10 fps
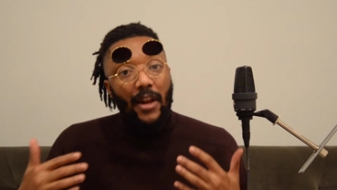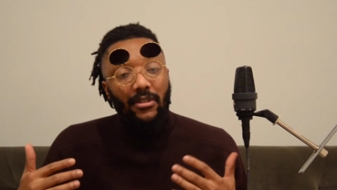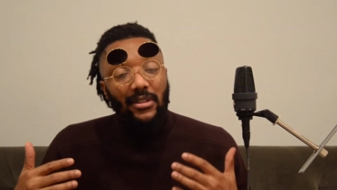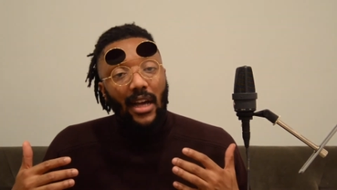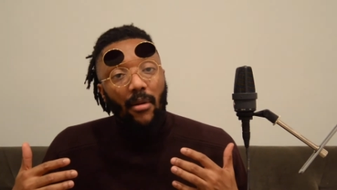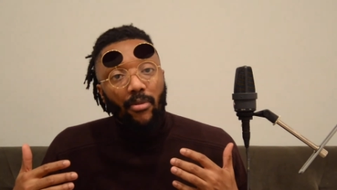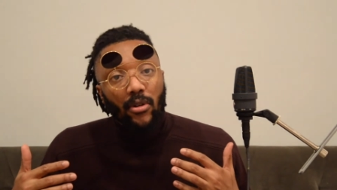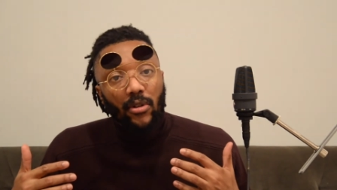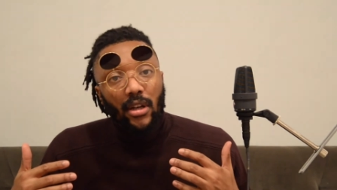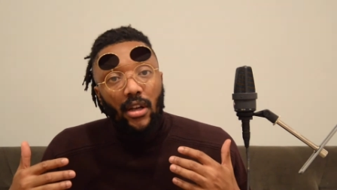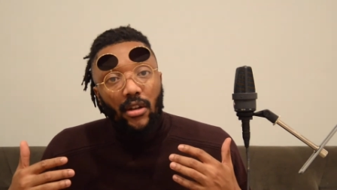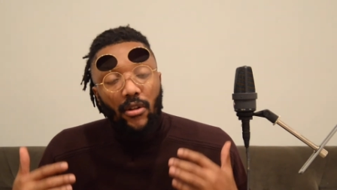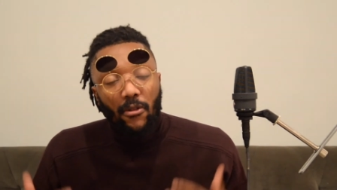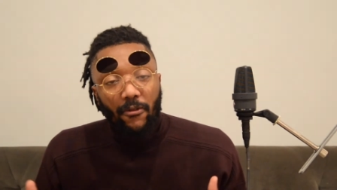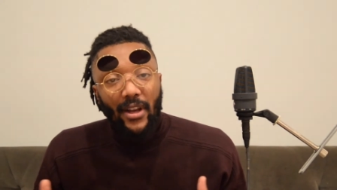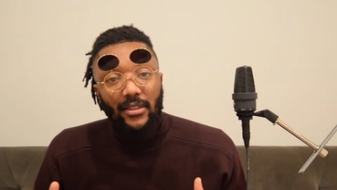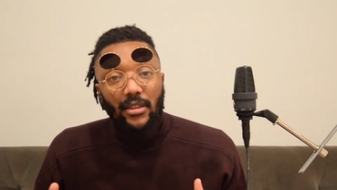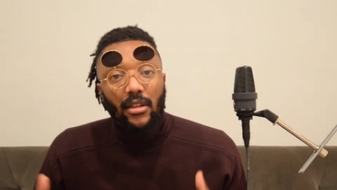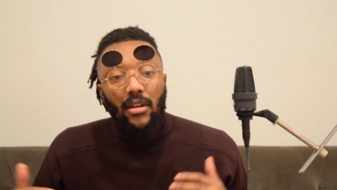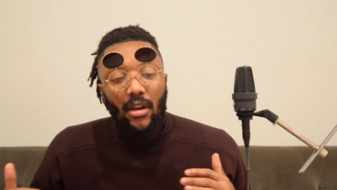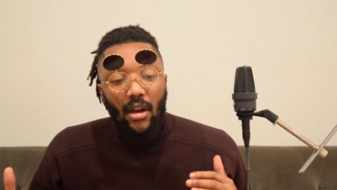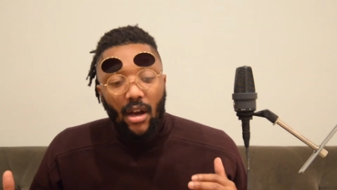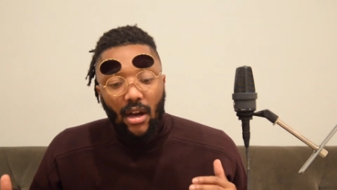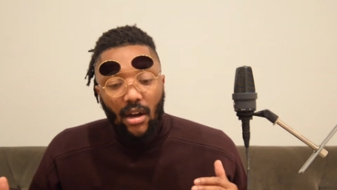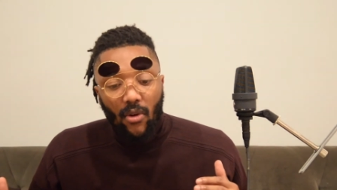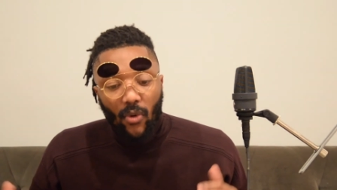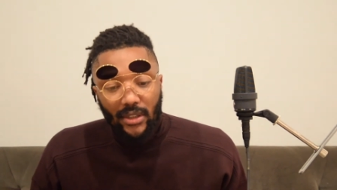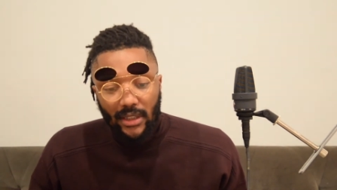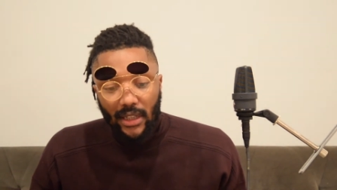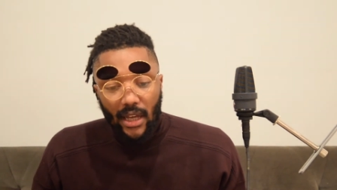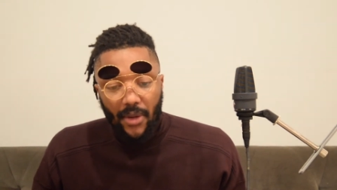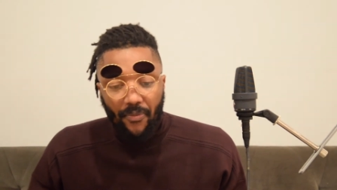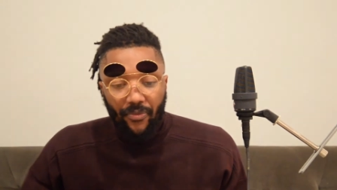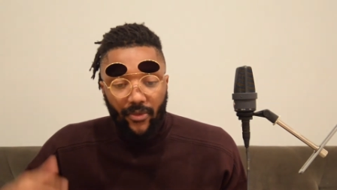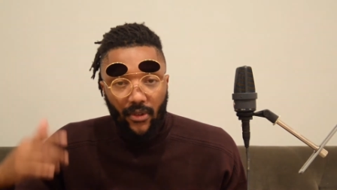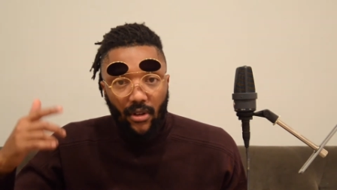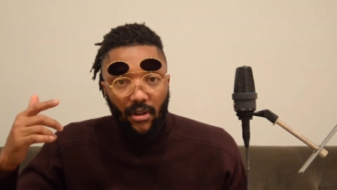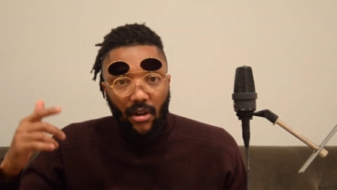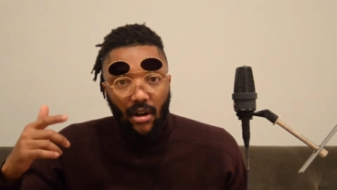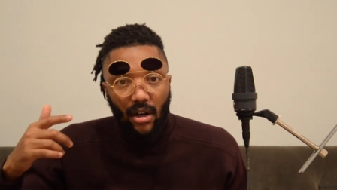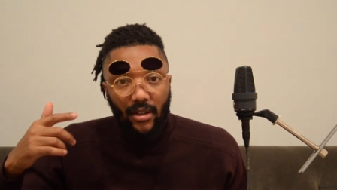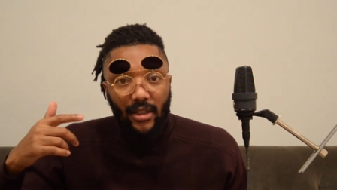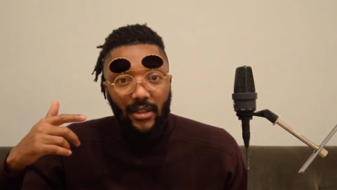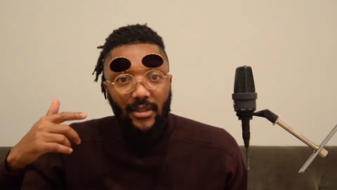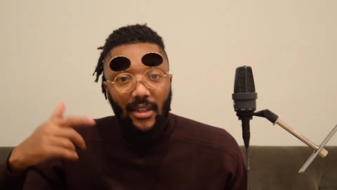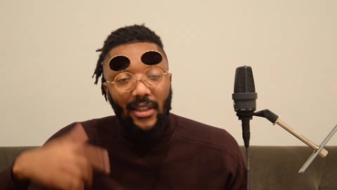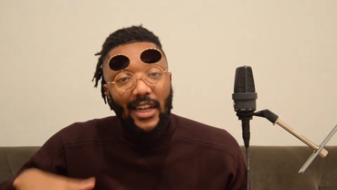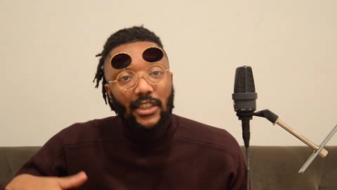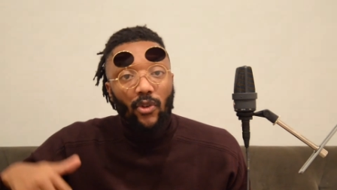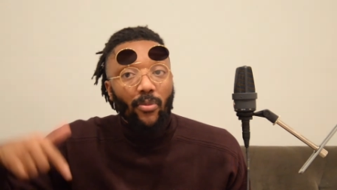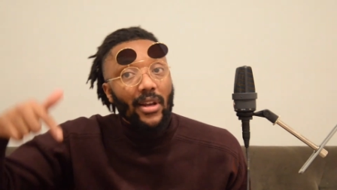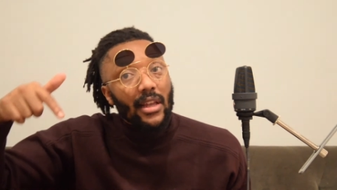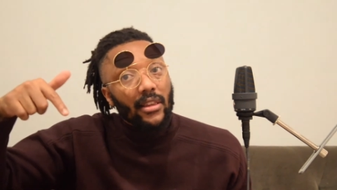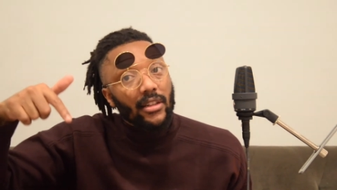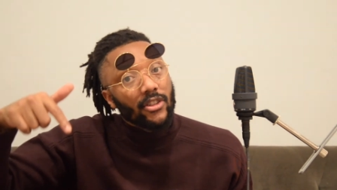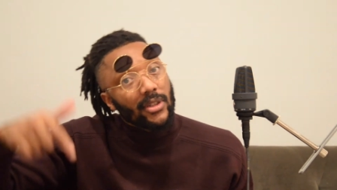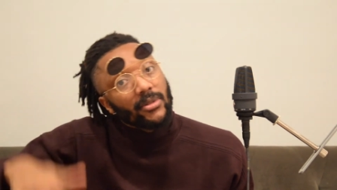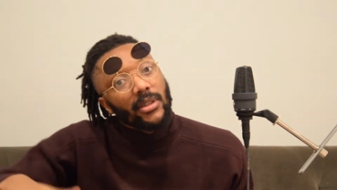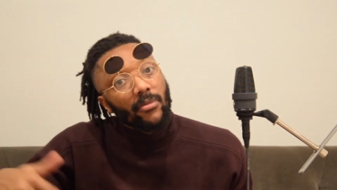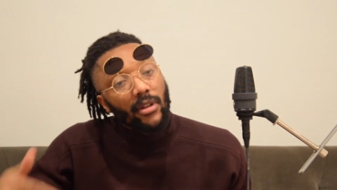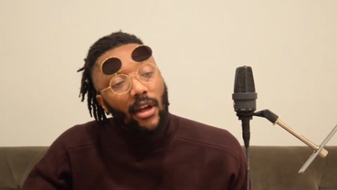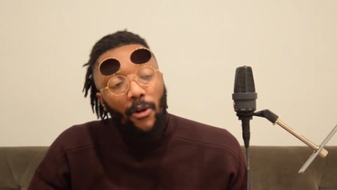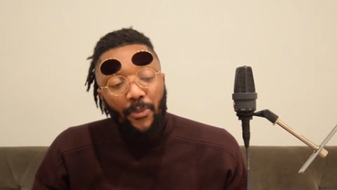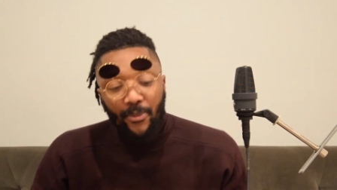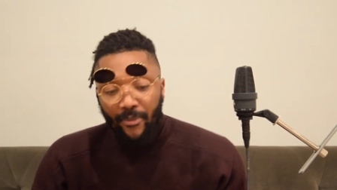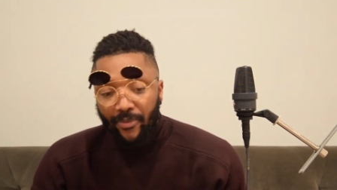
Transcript: and if it's not broke, don't fix it. Once again, all these links will be in the description below.